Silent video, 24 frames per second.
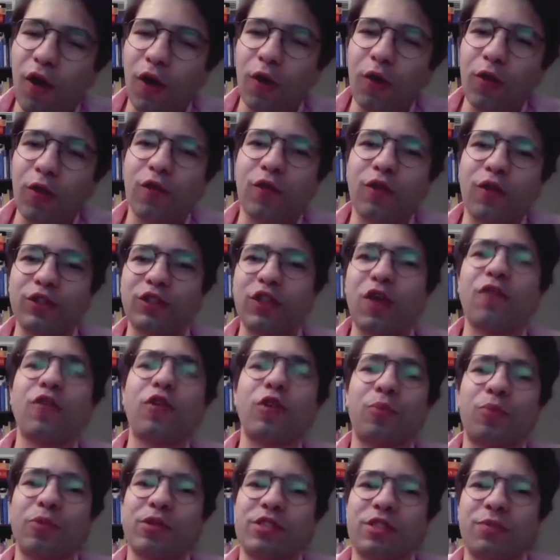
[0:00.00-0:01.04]
follow the
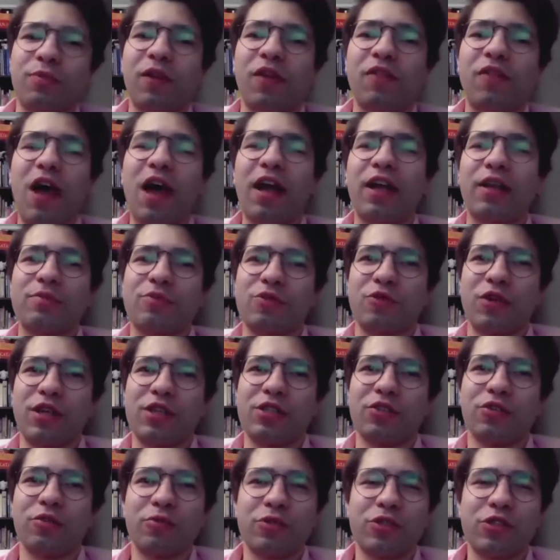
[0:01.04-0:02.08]
philosophical principle of Occam's
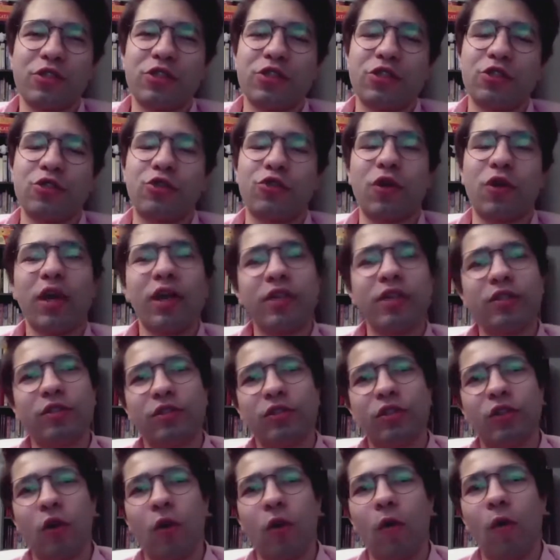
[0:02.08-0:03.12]
razor, which is you try to
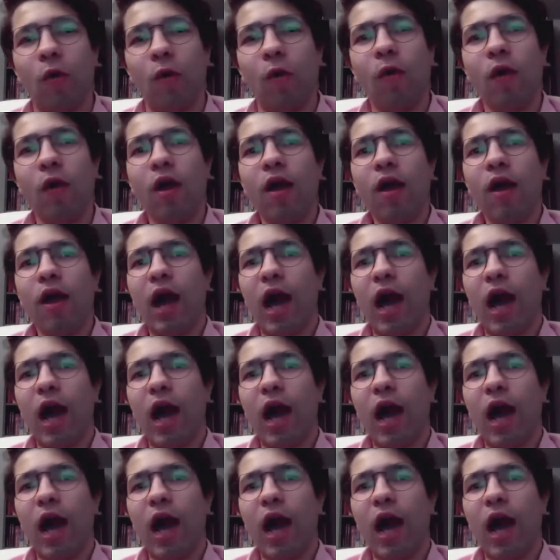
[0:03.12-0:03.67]
go